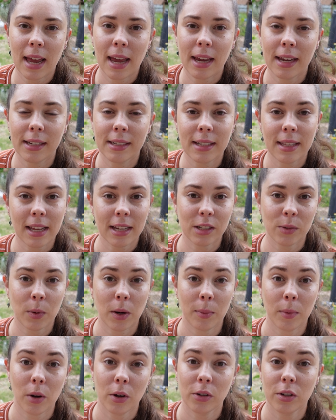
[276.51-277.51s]
and that's where
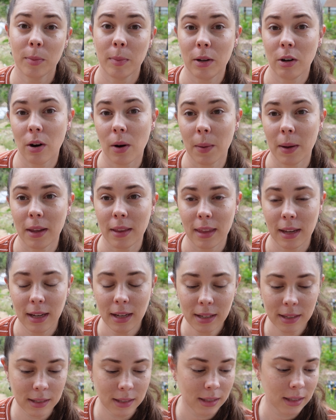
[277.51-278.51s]
I'm going to be growing
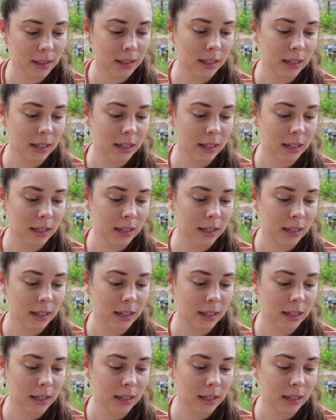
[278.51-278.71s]
these.